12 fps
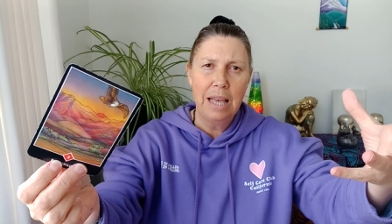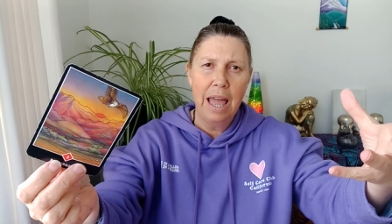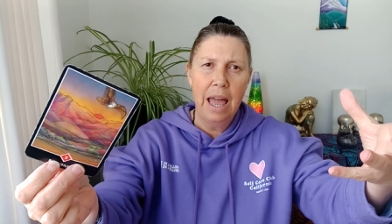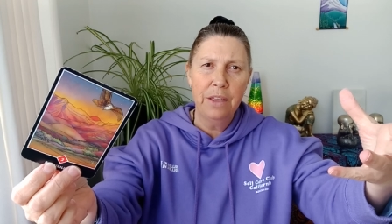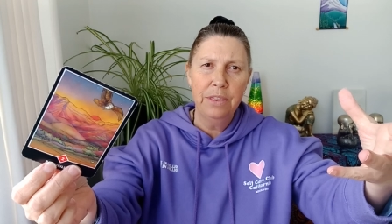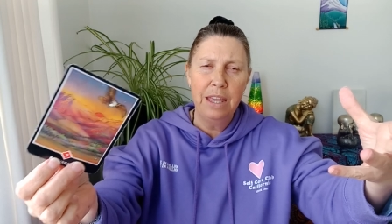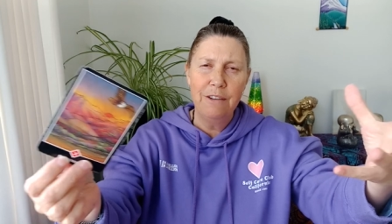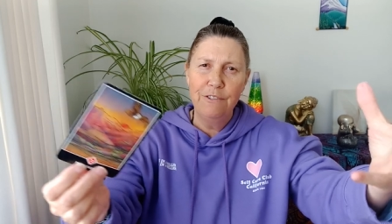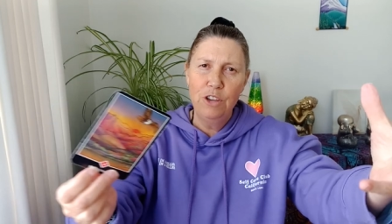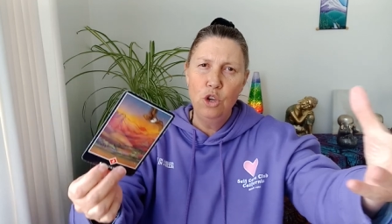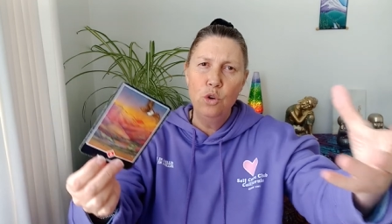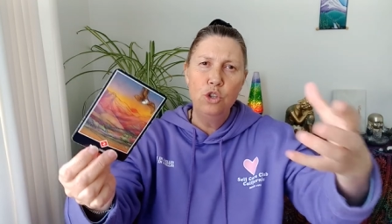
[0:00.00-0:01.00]
are out there
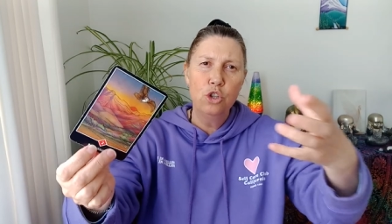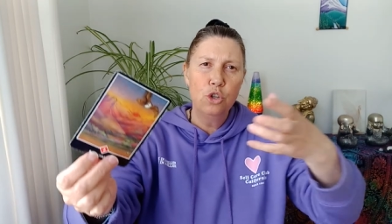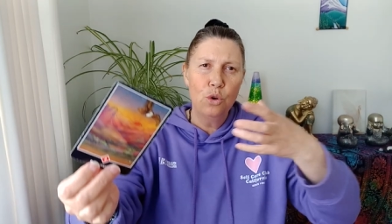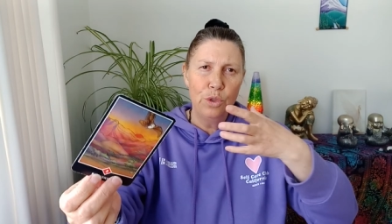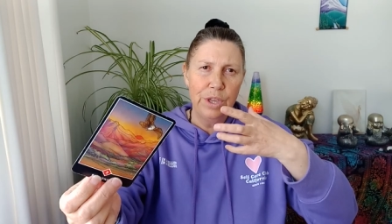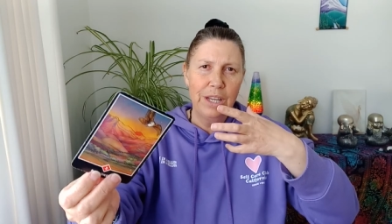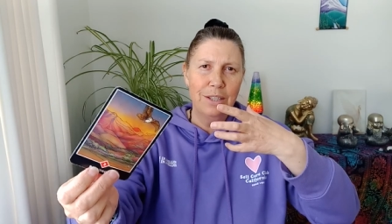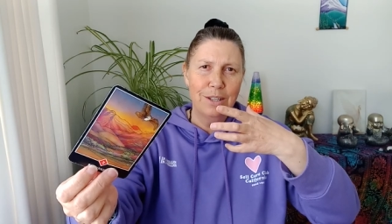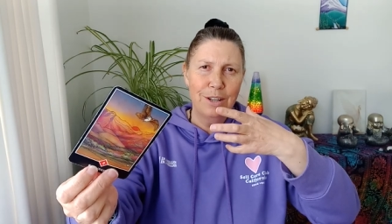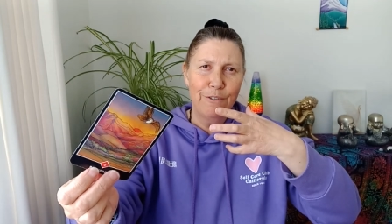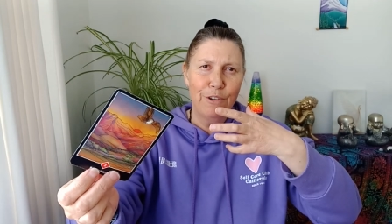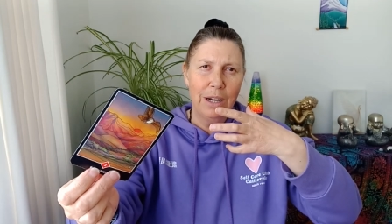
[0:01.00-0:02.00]
for you to do things
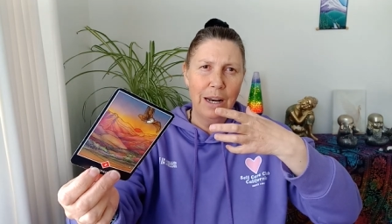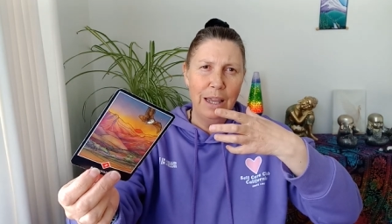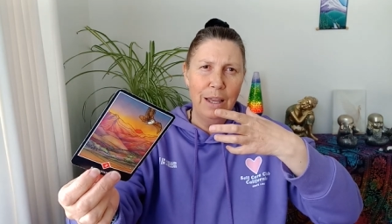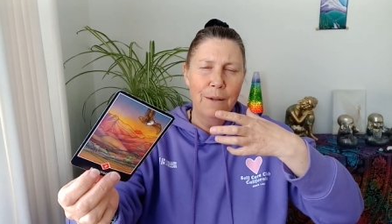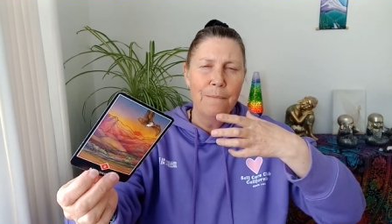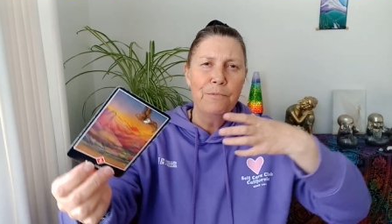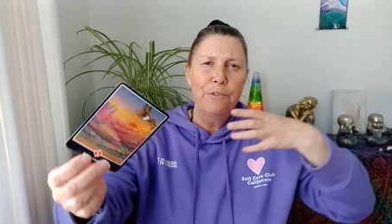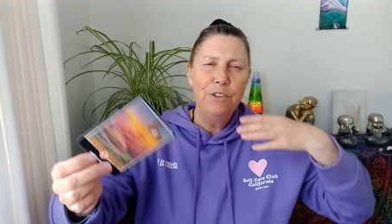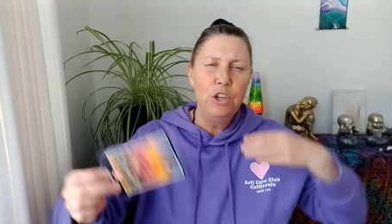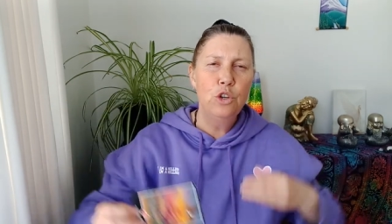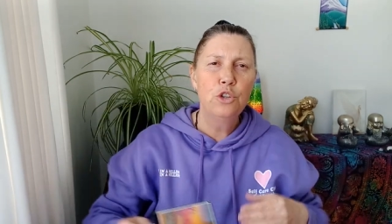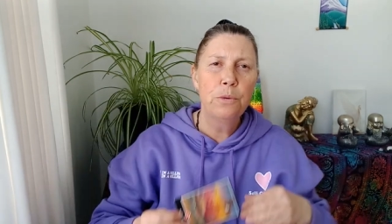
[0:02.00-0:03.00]
differently, for
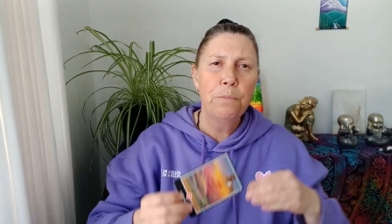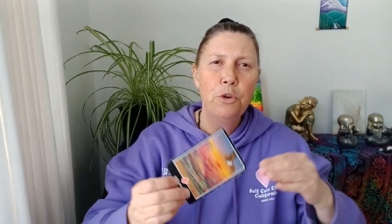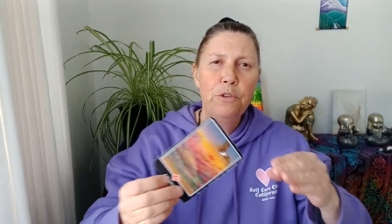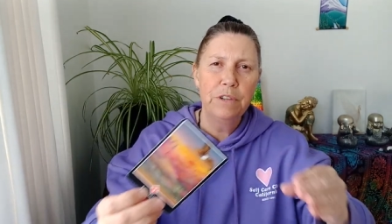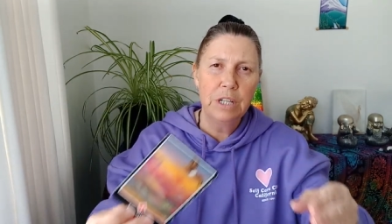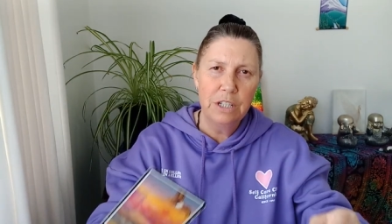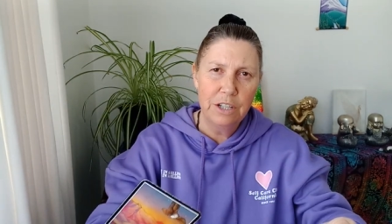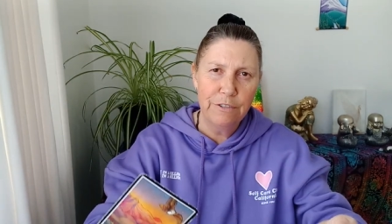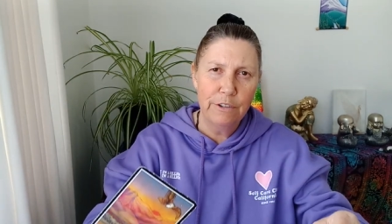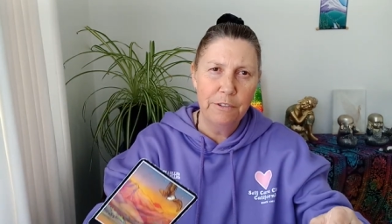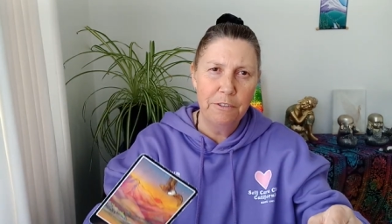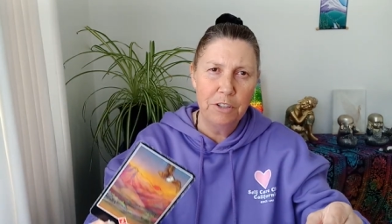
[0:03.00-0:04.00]
you to move in a
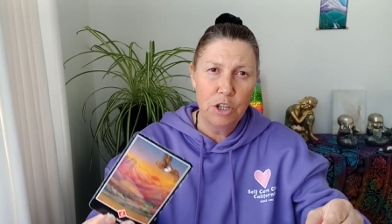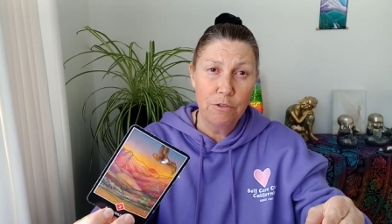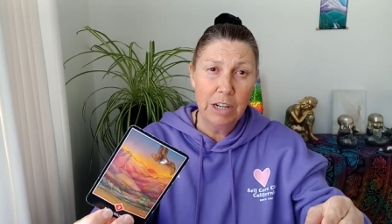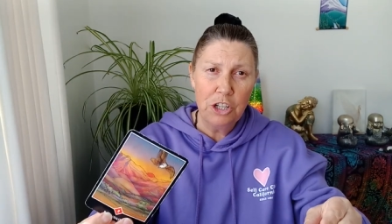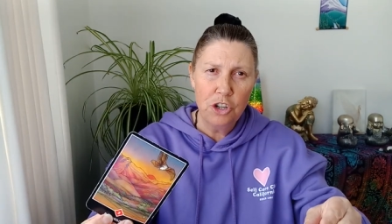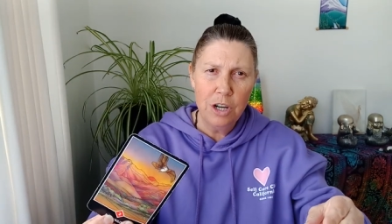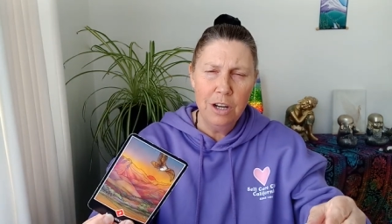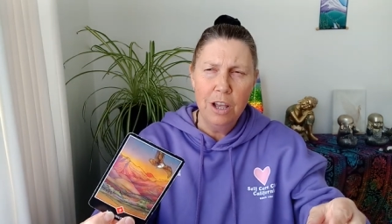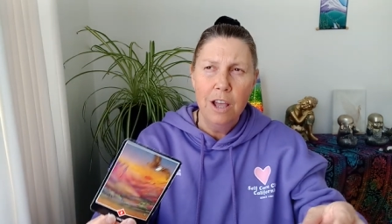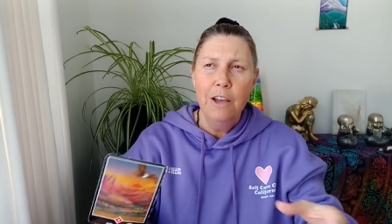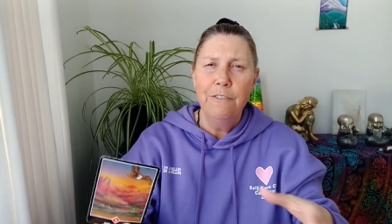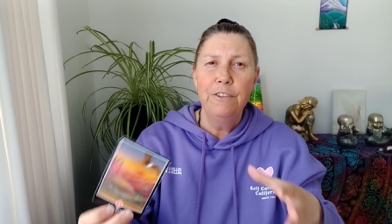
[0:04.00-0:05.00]
different direction,
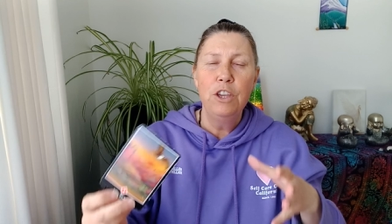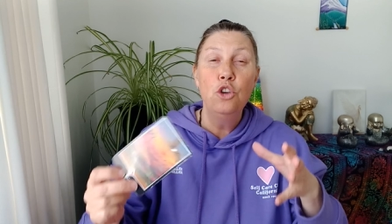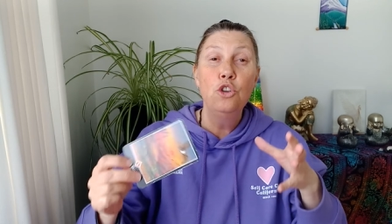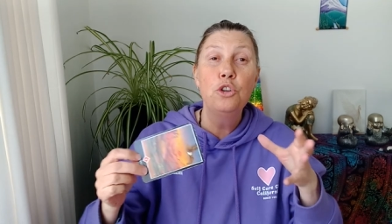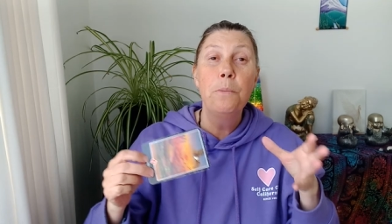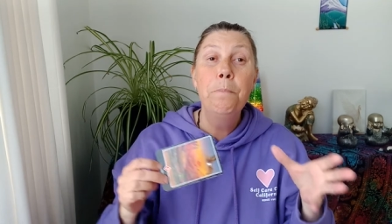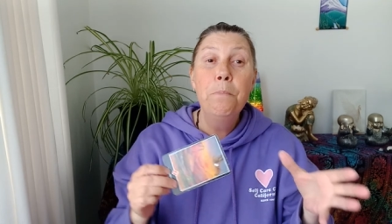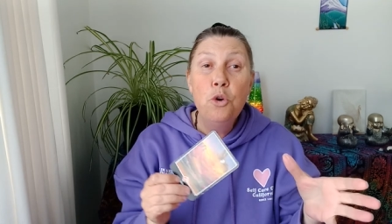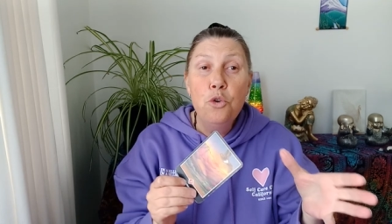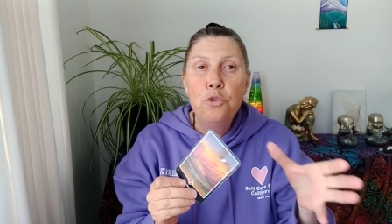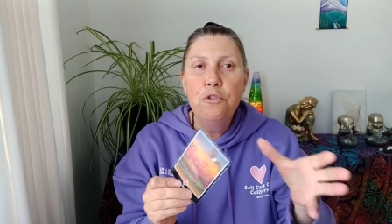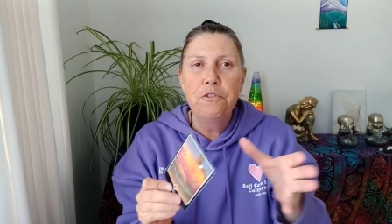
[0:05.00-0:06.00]
for you to
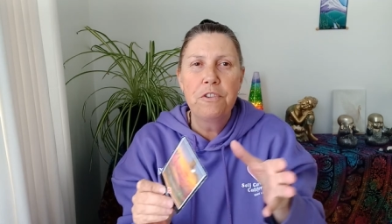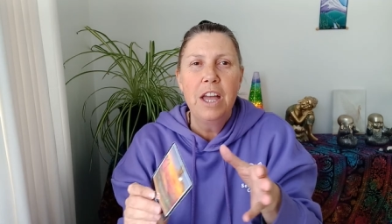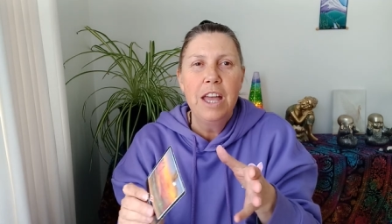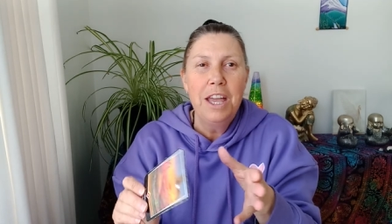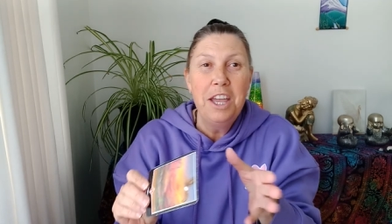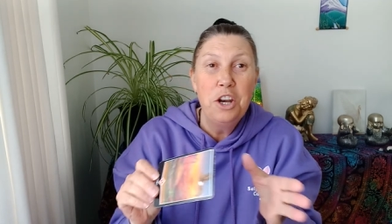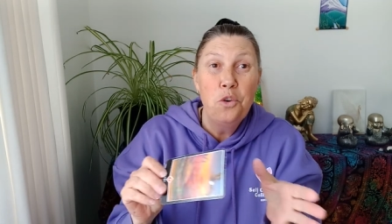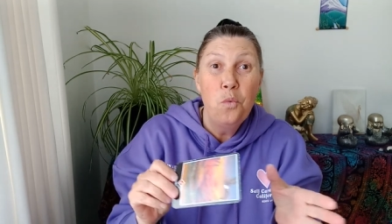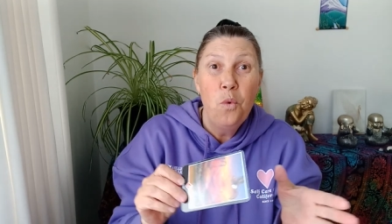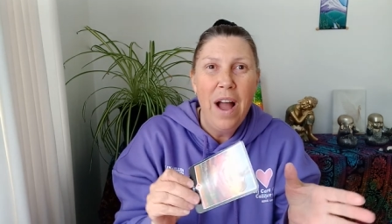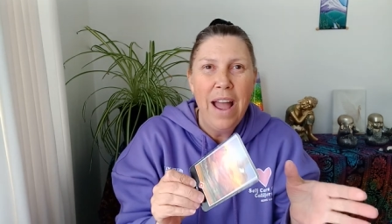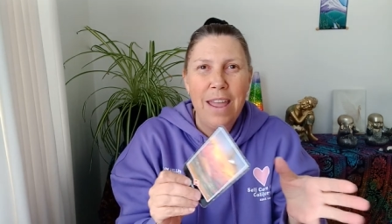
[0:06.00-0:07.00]
move in a
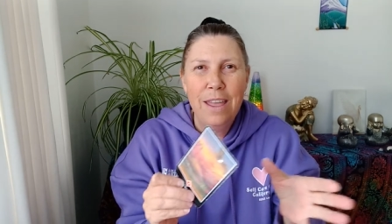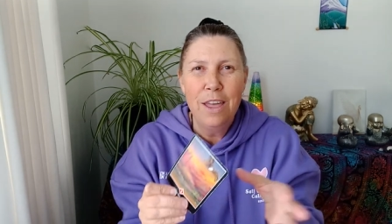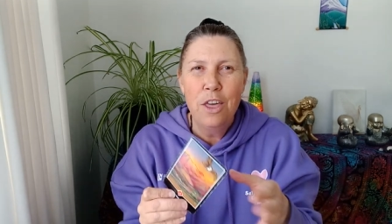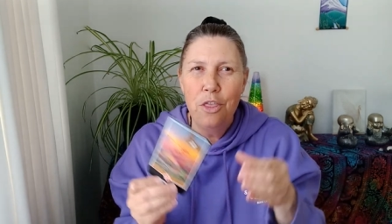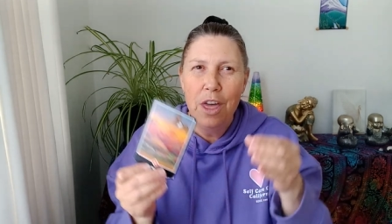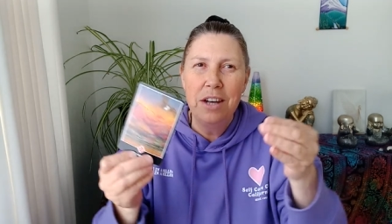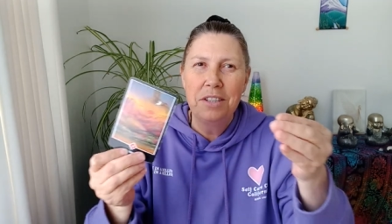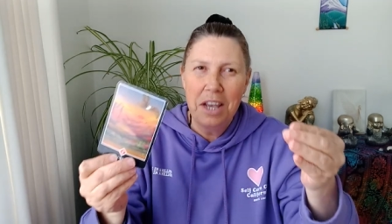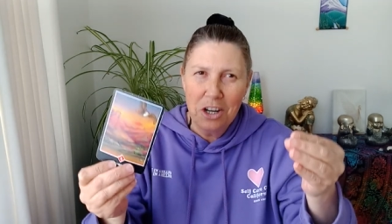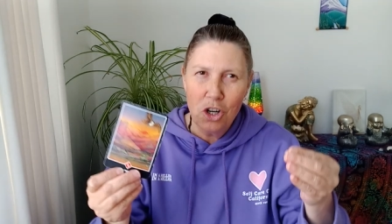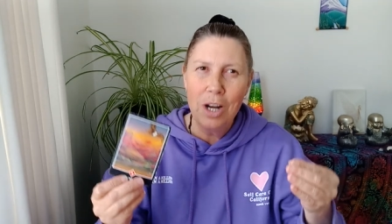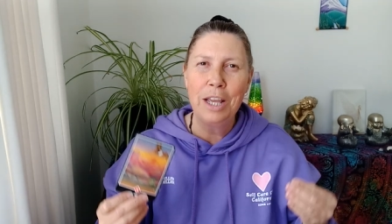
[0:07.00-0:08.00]
way that is
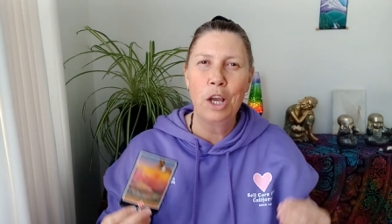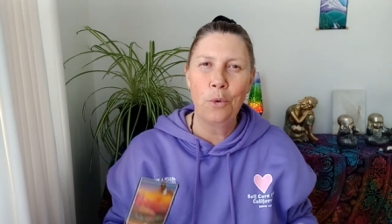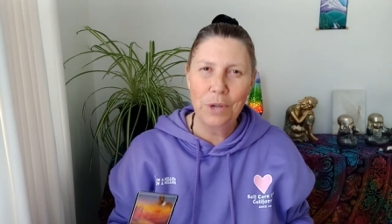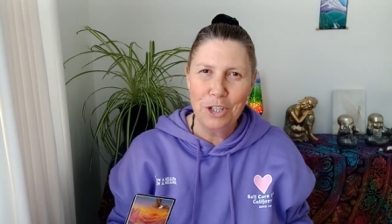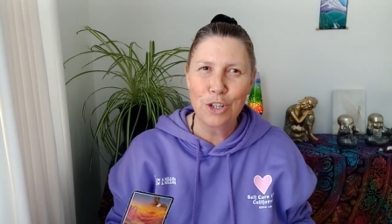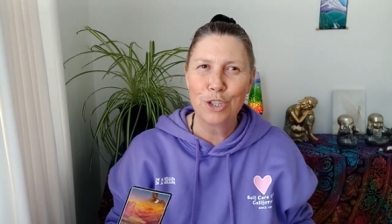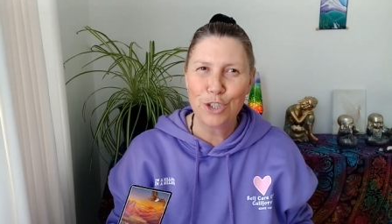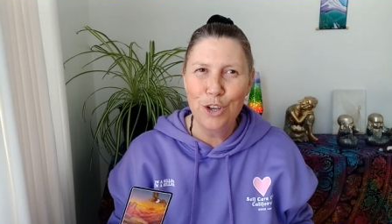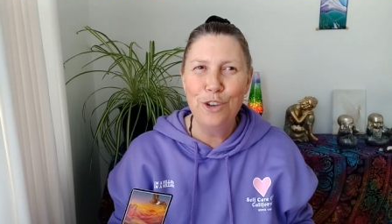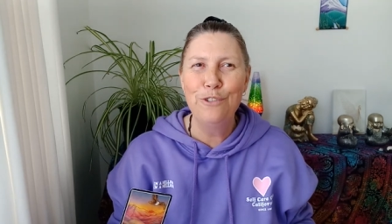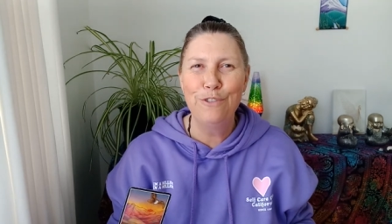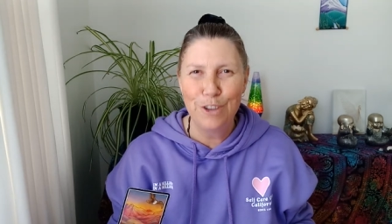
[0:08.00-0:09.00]
actually going to
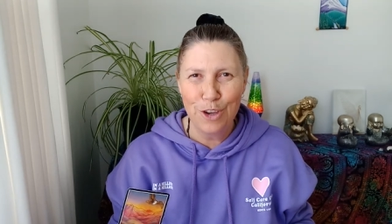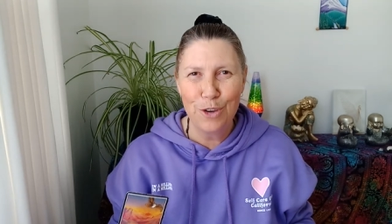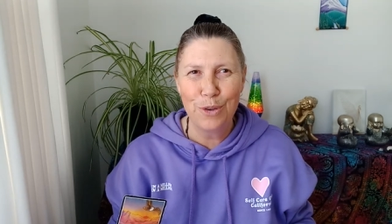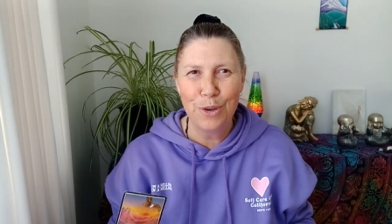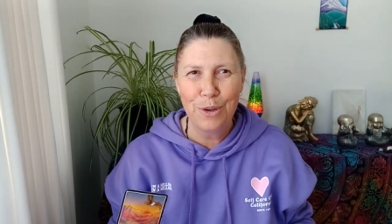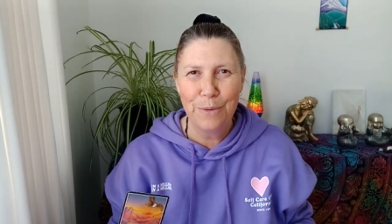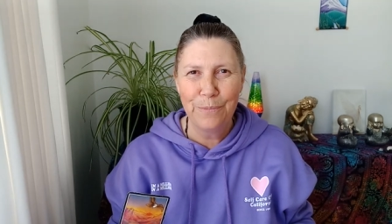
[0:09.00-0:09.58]
serve you